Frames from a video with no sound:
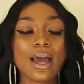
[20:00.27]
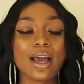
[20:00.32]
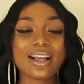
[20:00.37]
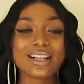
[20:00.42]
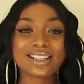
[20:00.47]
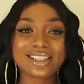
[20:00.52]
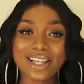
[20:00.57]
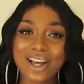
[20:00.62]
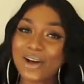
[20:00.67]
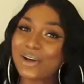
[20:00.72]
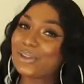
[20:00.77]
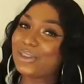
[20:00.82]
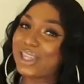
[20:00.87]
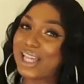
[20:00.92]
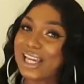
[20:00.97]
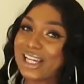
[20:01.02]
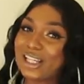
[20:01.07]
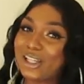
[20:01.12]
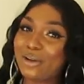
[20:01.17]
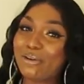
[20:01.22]
So,
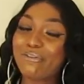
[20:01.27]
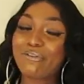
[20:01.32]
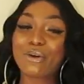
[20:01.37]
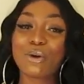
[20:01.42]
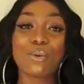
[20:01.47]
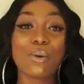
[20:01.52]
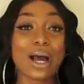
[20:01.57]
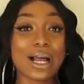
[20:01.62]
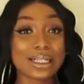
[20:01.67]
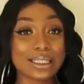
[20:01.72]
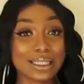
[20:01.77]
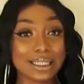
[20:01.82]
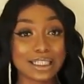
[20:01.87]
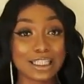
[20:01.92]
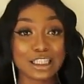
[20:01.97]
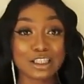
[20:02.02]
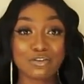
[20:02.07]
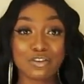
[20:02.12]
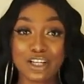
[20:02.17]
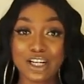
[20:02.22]
thank you for watching
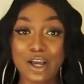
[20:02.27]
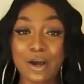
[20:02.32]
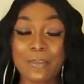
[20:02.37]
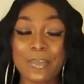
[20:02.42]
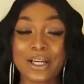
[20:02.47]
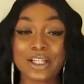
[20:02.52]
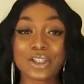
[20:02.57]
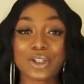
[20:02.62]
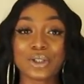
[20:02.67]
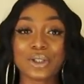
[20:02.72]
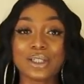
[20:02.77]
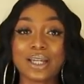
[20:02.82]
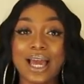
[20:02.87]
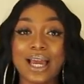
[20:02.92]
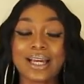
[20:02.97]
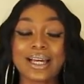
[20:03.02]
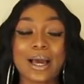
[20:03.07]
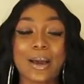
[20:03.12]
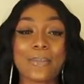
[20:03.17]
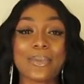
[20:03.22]
this video. Make sure you
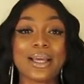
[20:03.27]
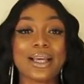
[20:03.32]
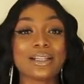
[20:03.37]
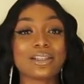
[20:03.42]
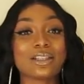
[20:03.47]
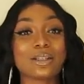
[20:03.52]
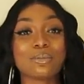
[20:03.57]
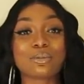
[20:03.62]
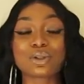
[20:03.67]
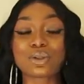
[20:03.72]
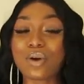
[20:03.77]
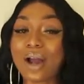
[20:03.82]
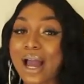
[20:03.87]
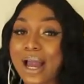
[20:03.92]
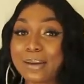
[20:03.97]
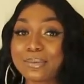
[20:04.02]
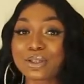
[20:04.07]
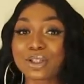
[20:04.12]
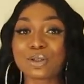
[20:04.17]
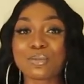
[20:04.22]
like, comment, and
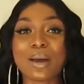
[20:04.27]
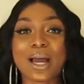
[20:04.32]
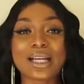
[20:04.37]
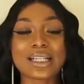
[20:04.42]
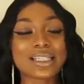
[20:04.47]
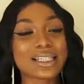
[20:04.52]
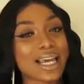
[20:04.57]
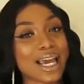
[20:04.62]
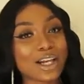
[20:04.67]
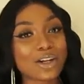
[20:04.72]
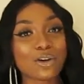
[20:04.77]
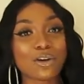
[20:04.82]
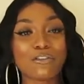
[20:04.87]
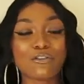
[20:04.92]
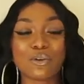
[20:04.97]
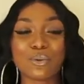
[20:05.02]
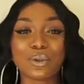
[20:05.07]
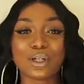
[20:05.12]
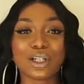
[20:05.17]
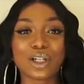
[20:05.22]
subscribe to my channel
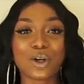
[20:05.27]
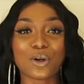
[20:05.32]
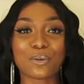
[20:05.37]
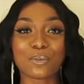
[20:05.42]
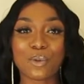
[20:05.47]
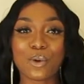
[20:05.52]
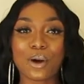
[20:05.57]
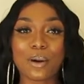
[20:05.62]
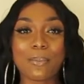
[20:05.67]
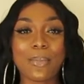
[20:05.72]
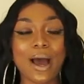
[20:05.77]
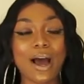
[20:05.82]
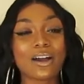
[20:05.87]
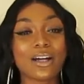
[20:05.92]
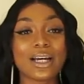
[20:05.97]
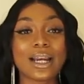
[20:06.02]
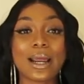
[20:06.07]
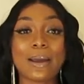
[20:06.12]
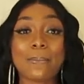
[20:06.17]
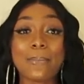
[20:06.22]
if you want to learn more
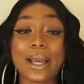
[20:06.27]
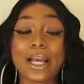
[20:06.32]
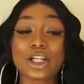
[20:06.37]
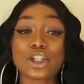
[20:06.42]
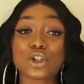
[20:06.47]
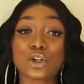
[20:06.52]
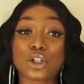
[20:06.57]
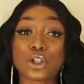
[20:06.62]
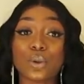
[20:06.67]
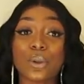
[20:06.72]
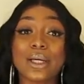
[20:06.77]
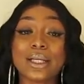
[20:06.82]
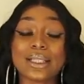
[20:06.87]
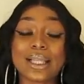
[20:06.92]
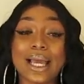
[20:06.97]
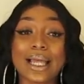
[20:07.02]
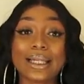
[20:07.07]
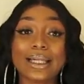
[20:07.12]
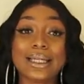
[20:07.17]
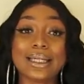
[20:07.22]
about it. And make sure you hit
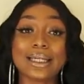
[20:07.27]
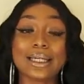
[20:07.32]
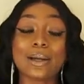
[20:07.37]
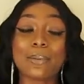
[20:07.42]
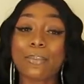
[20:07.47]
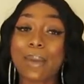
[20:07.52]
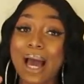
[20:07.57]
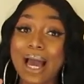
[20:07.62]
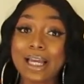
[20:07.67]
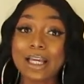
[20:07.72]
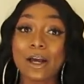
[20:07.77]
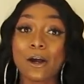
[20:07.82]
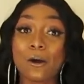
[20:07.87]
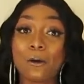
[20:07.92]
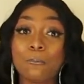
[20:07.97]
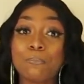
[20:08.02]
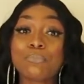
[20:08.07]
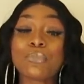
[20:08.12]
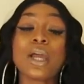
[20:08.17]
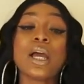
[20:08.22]
that link in the
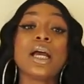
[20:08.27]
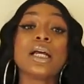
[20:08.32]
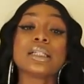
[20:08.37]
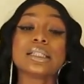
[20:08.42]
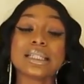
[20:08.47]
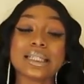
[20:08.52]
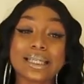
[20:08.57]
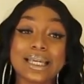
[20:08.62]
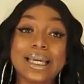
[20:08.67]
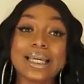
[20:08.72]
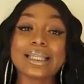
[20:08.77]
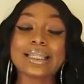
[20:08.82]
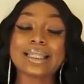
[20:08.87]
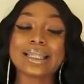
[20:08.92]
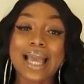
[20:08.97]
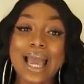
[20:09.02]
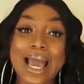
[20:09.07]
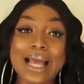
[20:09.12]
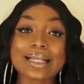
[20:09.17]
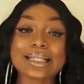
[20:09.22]
bio to get
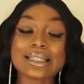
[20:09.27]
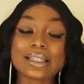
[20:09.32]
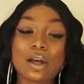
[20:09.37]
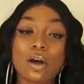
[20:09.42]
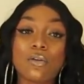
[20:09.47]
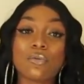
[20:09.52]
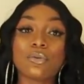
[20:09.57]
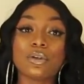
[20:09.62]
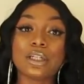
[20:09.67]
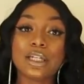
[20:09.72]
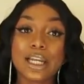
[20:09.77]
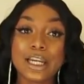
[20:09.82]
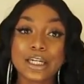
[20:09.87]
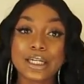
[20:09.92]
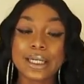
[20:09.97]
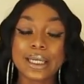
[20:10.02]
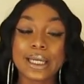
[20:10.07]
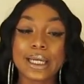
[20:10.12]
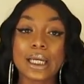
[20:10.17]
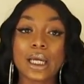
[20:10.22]
that
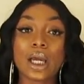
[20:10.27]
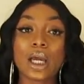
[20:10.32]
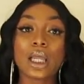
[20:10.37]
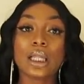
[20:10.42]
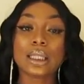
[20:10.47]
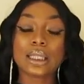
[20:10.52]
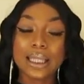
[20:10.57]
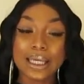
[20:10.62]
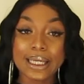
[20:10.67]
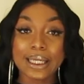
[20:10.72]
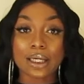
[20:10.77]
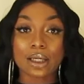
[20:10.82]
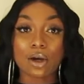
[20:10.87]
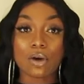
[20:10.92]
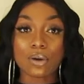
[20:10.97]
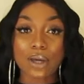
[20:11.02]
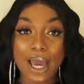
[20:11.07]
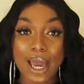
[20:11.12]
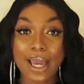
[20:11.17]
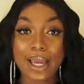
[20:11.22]
self-lending link,
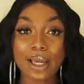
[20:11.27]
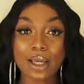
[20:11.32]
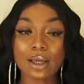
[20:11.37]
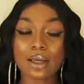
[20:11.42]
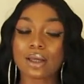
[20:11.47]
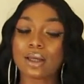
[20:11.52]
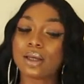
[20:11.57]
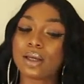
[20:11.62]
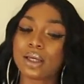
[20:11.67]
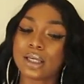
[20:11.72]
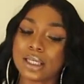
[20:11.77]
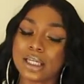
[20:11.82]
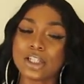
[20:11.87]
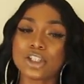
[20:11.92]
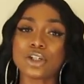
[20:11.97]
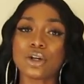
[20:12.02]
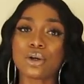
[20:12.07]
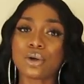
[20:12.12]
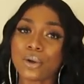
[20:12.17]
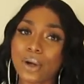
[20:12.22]
okay? Get
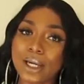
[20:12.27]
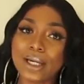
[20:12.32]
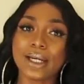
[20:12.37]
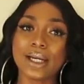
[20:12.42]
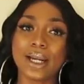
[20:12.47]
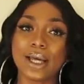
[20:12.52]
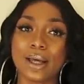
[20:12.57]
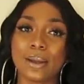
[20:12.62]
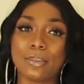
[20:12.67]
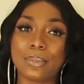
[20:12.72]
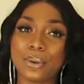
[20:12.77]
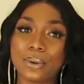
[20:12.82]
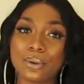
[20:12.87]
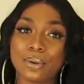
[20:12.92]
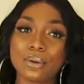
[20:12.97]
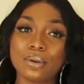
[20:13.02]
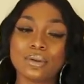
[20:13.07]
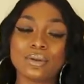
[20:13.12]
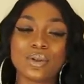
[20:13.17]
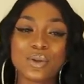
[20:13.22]
your credit up,
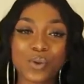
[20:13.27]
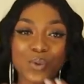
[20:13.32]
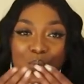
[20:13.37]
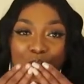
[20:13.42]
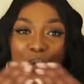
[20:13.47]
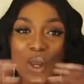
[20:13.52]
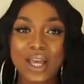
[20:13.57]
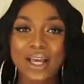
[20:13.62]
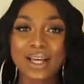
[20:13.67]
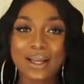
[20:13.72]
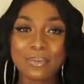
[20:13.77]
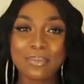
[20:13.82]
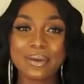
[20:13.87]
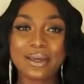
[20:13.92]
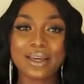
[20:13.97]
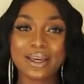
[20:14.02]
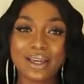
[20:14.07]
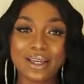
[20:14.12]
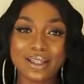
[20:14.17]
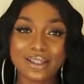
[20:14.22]
boo.
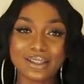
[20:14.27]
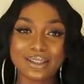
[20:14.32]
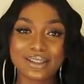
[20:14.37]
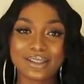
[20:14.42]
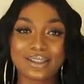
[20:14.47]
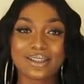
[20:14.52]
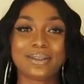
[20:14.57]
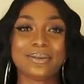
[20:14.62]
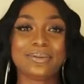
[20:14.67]
Peace.